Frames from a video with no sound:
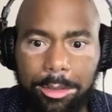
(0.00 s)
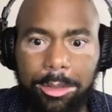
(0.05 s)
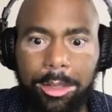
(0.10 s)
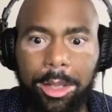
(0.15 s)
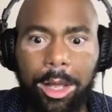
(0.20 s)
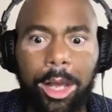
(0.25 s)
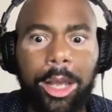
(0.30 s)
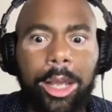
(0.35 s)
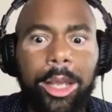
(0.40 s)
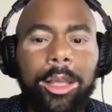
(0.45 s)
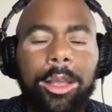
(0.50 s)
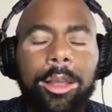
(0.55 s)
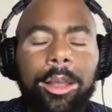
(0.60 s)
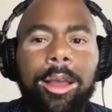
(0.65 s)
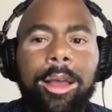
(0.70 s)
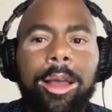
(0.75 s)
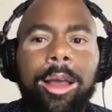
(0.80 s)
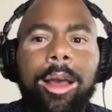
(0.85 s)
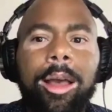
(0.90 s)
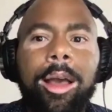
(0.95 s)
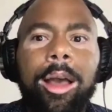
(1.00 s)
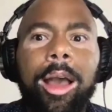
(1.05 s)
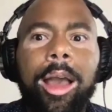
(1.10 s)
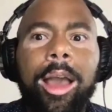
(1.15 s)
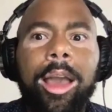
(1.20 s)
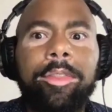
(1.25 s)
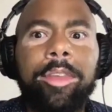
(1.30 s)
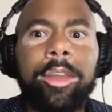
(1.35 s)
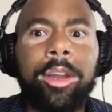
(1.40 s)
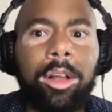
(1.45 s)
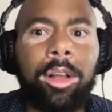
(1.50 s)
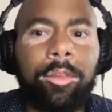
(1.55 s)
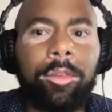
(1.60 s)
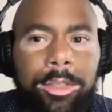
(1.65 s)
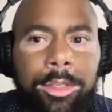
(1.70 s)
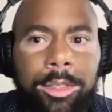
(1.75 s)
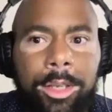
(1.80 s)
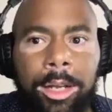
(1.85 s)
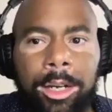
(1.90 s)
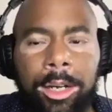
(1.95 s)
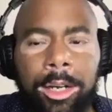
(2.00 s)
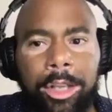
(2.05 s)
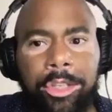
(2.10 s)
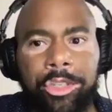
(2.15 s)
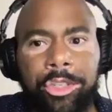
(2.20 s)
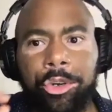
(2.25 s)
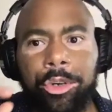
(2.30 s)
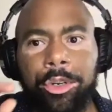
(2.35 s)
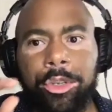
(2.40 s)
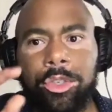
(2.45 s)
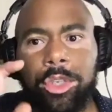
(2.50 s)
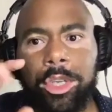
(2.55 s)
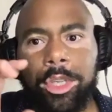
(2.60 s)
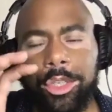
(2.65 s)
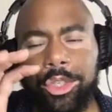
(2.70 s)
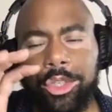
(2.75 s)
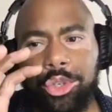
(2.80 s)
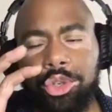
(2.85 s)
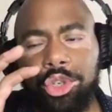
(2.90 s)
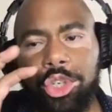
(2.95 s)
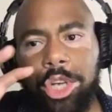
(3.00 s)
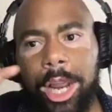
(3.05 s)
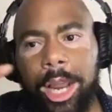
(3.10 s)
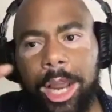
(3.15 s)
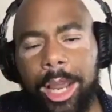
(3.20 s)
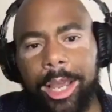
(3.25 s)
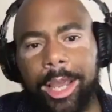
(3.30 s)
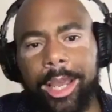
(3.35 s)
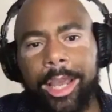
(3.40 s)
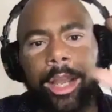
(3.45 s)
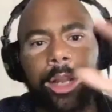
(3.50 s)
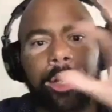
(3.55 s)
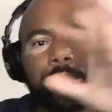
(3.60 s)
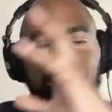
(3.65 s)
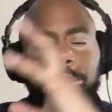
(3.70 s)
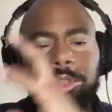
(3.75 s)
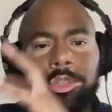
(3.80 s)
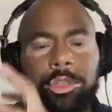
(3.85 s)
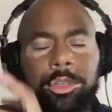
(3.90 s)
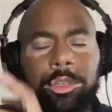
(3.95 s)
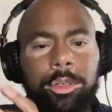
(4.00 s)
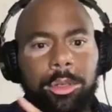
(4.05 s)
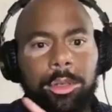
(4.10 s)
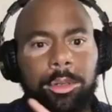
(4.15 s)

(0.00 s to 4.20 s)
Like, and then all of a sudden I started to see this change